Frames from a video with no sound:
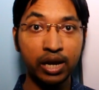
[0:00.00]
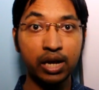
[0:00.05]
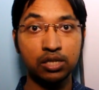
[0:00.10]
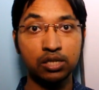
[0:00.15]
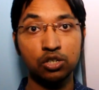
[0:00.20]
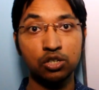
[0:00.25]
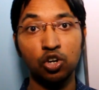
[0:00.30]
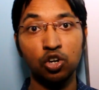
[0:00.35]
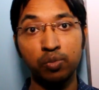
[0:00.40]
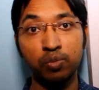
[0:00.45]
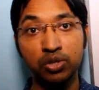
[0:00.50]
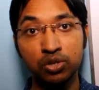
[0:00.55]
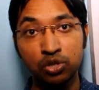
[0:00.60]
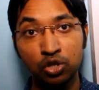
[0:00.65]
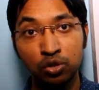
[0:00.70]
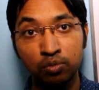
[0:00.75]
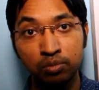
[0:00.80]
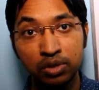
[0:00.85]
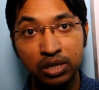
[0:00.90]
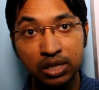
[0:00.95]
X
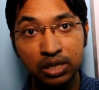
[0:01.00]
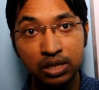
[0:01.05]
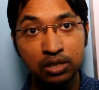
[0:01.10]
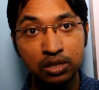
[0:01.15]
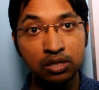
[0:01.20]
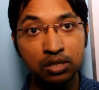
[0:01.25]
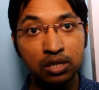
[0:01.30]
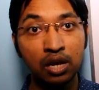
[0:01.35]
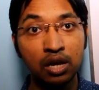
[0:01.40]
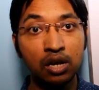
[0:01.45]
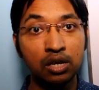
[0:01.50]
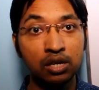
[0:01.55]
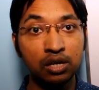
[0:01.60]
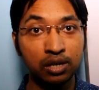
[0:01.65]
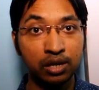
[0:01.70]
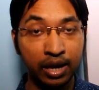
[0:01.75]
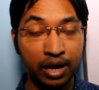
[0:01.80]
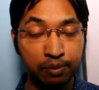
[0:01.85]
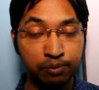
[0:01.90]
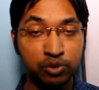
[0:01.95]
chromosome is
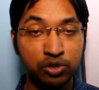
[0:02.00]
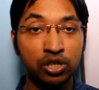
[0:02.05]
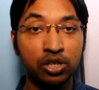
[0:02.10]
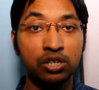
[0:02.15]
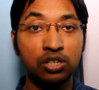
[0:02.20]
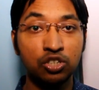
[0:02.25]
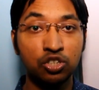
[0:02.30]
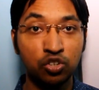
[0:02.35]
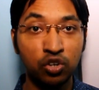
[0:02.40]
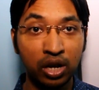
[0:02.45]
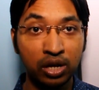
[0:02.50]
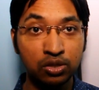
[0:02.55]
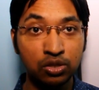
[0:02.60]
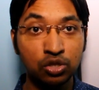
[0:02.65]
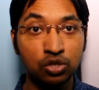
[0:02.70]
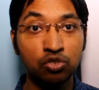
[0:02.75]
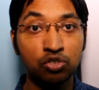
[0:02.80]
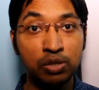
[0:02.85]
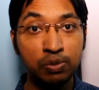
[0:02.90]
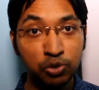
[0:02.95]
kept
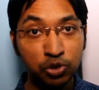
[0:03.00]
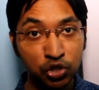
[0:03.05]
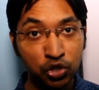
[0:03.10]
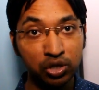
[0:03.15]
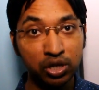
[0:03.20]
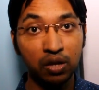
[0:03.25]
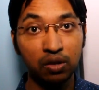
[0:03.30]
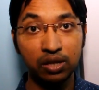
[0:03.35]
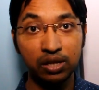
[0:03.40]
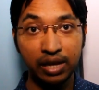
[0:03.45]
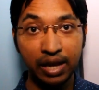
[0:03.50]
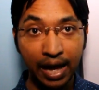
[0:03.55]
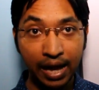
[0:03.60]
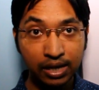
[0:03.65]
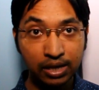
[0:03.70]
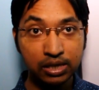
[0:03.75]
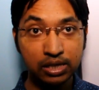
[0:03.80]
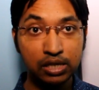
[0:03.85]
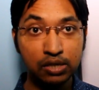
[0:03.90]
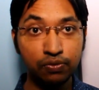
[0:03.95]
transcriptionally
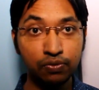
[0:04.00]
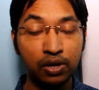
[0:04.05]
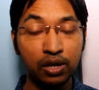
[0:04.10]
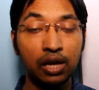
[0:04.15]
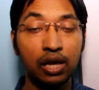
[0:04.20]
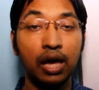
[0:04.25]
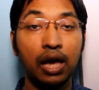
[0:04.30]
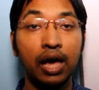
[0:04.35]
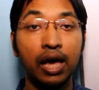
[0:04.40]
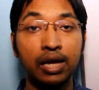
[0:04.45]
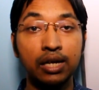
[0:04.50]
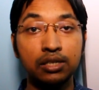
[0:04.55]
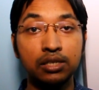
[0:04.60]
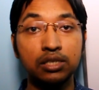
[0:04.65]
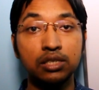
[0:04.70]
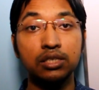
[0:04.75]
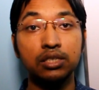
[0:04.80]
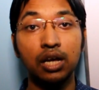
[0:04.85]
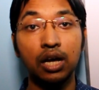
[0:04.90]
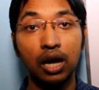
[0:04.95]
active and
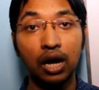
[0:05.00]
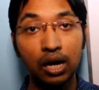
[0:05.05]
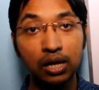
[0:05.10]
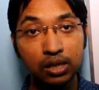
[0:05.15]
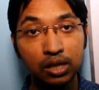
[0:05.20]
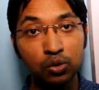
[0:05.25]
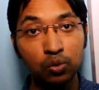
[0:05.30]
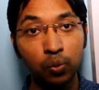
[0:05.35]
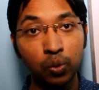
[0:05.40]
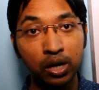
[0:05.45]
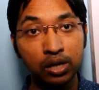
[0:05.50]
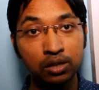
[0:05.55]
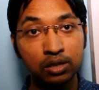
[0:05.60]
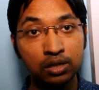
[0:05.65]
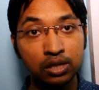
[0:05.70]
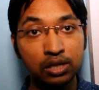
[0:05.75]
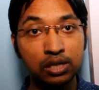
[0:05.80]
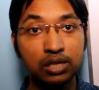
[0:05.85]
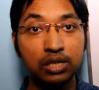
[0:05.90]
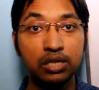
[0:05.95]
the other
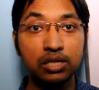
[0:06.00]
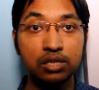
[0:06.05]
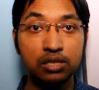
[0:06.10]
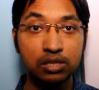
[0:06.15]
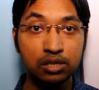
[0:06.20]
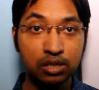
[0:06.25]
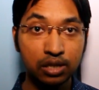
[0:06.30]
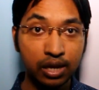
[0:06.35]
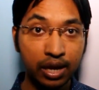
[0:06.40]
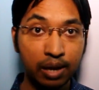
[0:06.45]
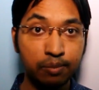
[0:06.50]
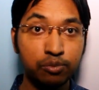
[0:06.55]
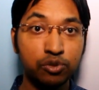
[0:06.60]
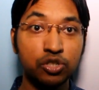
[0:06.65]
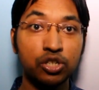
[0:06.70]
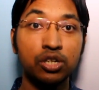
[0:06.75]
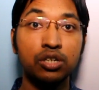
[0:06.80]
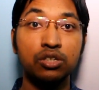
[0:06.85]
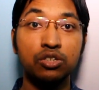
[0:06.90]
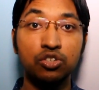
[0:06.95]
one is
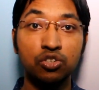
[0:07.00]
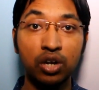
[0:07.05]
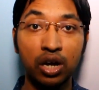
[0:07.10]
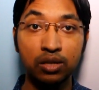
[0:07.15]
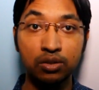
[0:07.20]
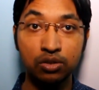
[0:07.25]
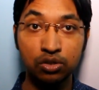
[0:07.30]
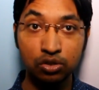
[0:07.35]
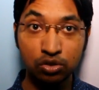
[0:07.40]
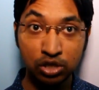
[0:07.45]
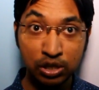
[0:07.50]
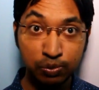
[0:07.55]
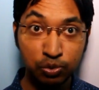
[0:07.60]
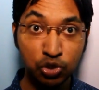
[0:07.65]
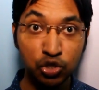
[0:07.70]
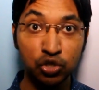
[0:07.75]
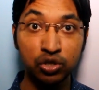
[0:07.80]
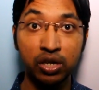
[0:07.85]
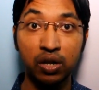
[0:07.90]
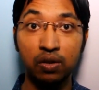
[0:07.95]
kept
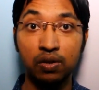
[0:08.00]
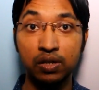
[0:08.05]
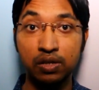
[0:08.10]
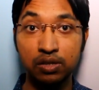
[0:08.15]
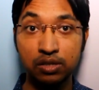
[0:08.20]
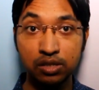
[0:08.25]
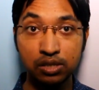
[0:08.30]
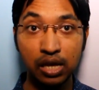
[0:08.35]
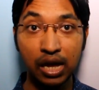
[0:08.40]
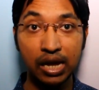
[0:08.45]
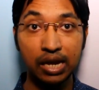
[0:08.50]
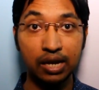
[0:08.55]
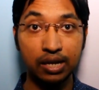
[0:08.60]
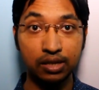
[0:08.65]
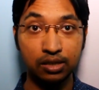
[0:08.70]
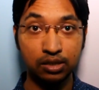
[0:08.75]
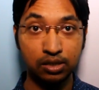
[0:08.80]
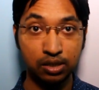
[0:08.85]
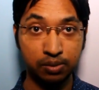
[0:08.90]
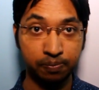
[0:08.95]
transcriptionally
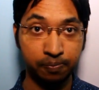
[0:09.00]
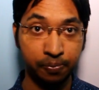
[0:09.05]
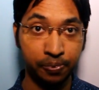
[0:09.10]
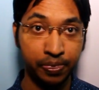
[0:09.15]
silent.